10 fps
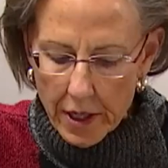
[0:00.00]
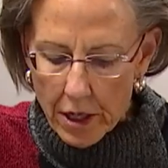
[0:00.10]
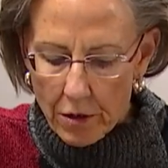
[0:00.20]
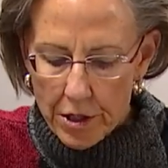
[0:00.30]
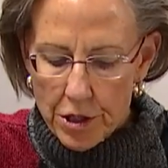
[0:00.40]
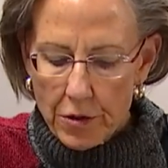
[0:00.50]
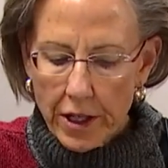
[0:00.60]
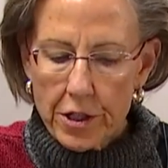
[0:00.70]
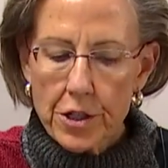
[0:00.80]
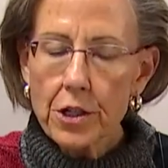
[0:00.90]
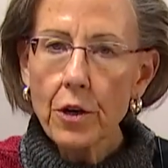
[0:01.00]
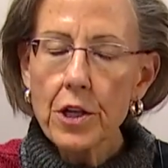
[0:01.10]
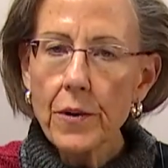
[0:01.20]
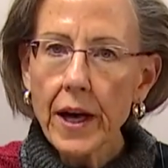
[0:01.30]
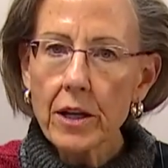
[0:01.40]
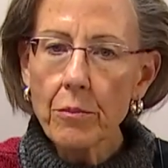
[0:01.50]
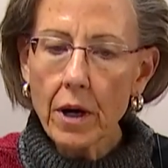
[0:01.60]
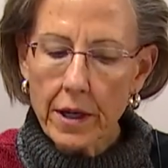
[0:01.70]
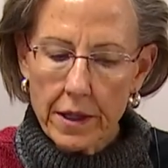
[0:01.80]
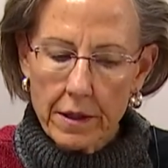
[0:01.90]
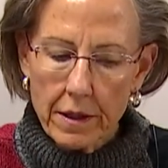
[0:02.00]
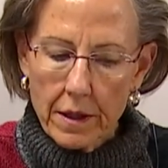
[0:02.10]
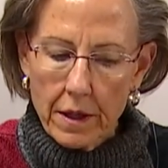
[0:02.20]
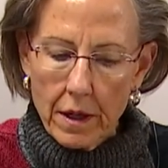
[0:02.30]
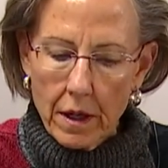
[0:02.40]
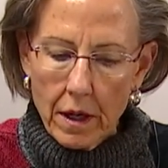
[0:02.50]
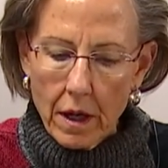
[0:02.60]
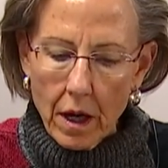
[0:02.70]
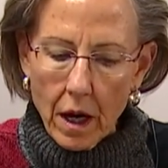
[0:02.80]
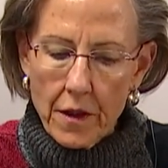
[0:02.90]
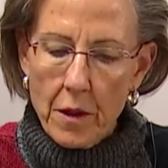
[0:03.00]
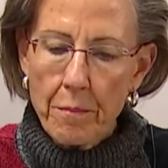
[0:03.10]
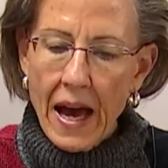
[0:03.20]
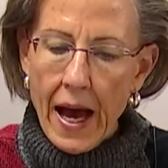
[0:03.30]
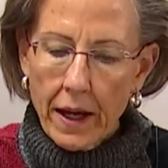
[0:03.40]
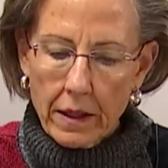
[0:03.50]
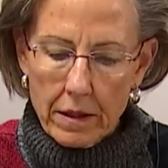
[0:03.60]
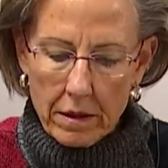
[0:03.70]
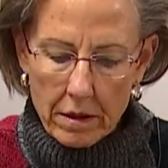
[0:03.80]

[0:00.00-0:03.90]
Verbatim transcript: Here are instructions showing you how to mark it. On the back,